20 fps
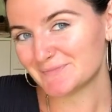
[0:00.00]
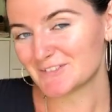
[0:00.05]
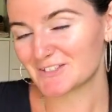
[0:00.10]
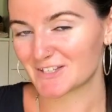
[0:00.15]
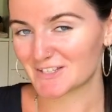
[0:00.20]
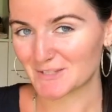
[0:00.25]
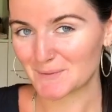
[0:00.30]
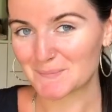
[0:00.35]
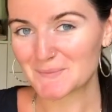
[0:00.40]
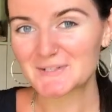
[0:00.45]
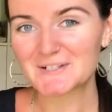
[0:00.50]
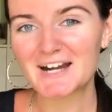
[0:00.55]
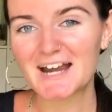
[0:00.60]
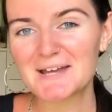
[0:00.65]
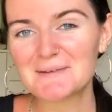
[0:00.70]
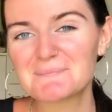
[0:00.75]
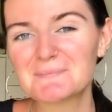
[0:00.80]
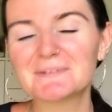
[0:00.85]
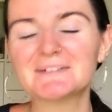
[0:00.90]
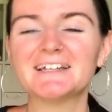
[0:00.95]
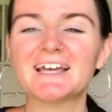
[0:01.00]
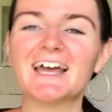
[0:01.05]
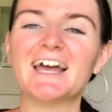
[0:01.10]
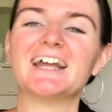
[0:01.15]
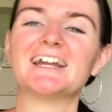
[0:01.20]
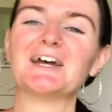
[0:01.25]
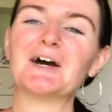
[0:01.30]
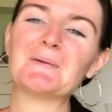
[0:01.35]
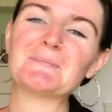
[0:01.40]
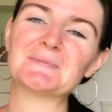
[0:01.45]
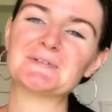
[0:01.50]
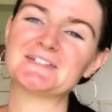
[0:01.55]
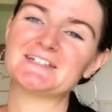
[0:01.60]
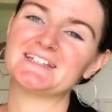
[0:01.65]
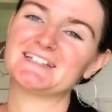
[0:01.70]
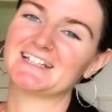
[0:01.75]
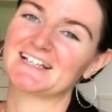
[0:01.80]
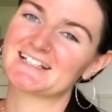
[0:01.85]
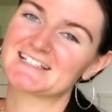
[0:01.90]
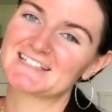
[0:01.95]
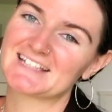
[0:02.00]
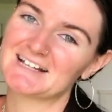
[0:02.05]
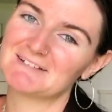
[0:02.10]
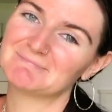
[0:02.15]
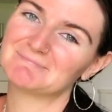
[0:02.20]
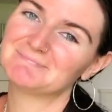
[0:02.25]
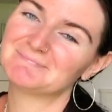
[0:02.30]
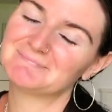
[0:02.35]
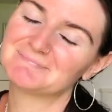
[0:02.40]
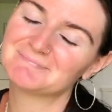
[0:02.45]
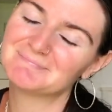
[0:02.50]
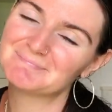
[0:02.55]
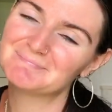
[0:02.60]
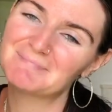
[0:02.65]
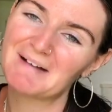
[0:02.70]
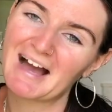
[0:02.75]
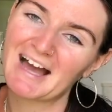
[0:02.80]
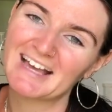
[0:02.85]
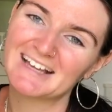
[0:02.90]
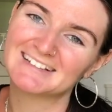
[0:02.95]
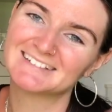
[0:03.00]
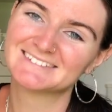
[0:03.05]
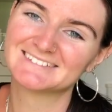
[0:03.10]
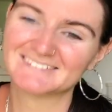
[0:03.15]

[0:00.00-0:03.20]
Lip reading: just subscribe, and I hope to see you next time. Bye.